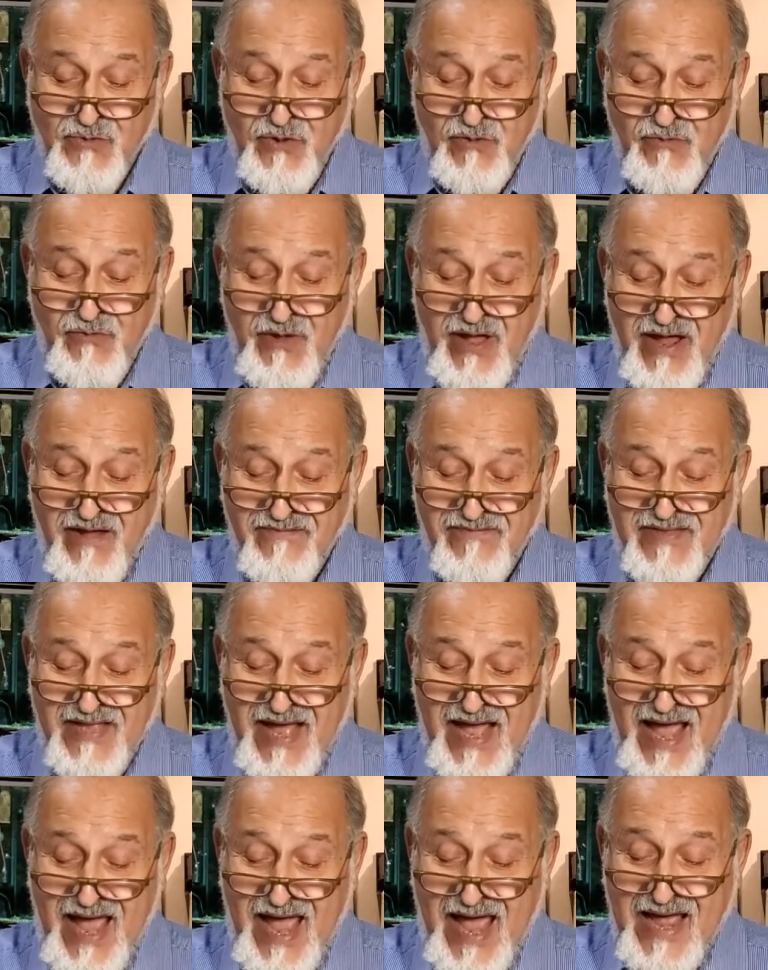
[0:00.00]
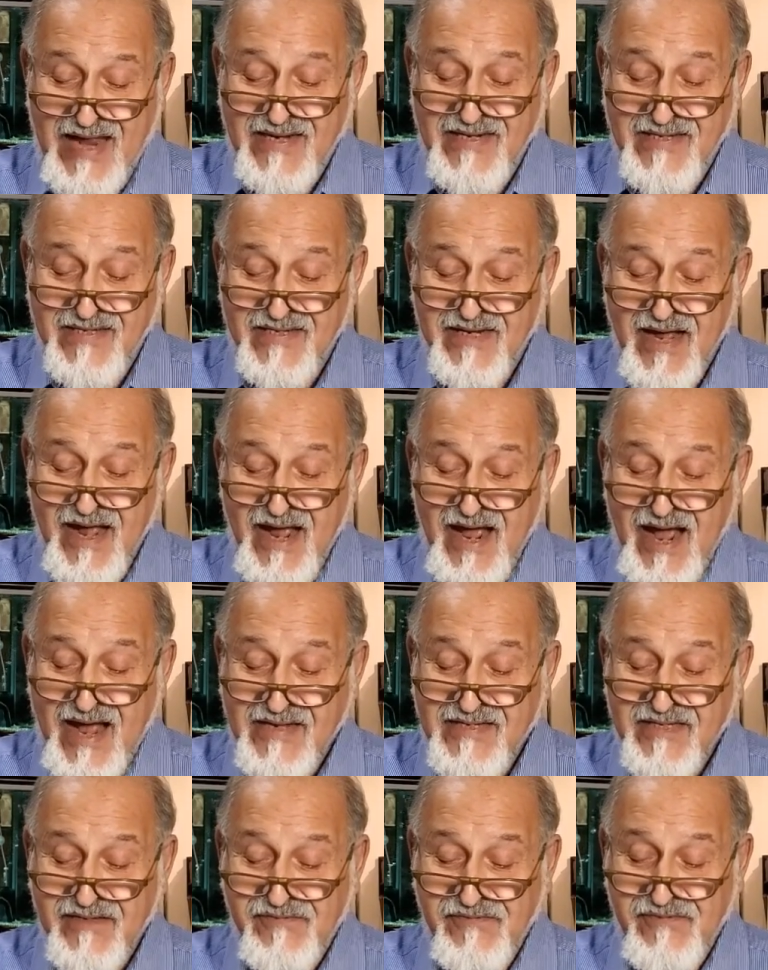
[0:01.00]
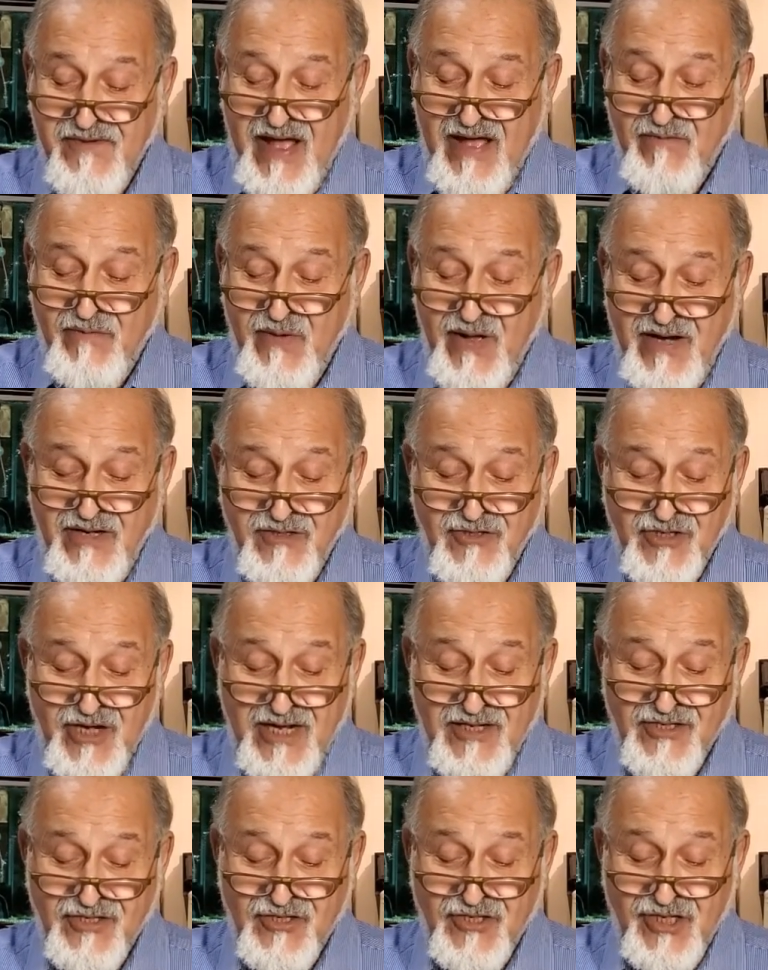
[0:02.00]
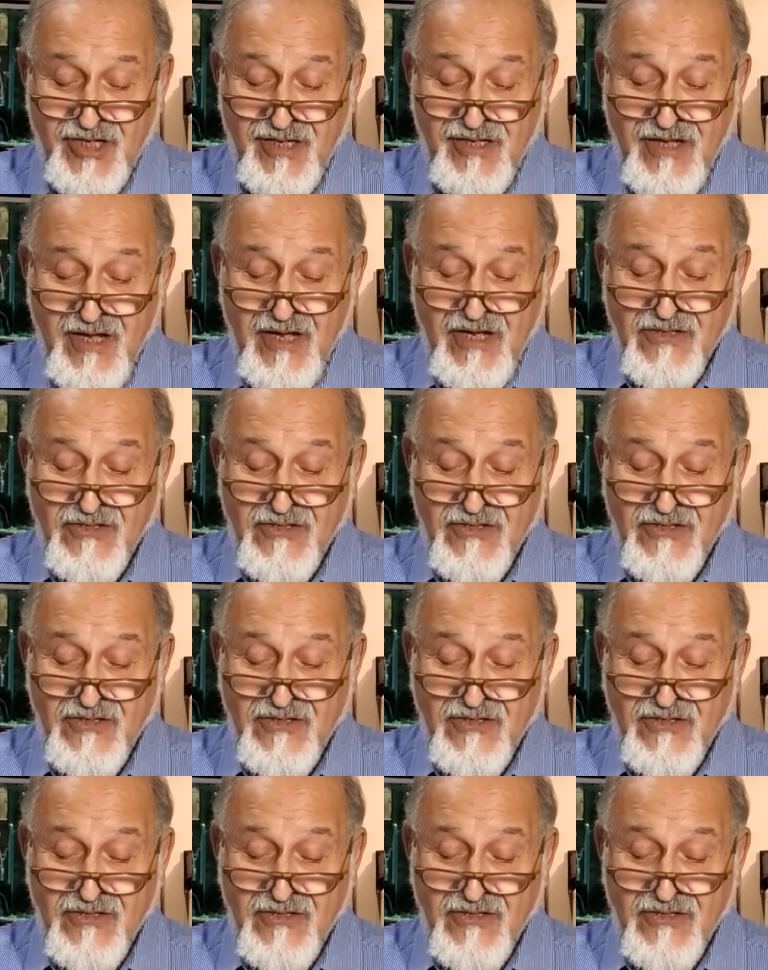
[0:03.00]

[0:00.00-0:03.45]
would wave their hands as a farewell gesture